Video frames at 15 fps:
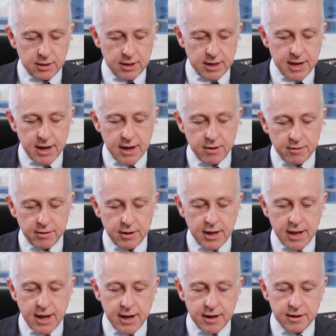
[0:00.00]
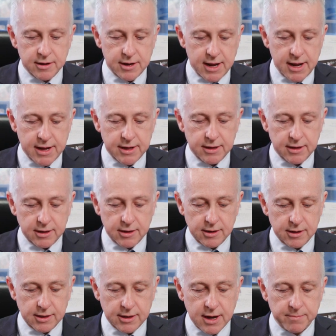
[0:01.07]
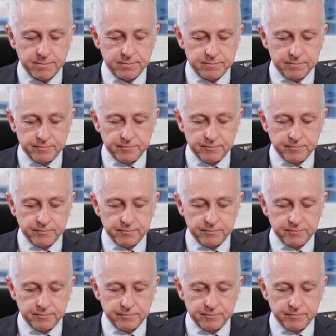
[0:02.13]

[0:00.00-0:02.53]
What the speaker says: and a cup.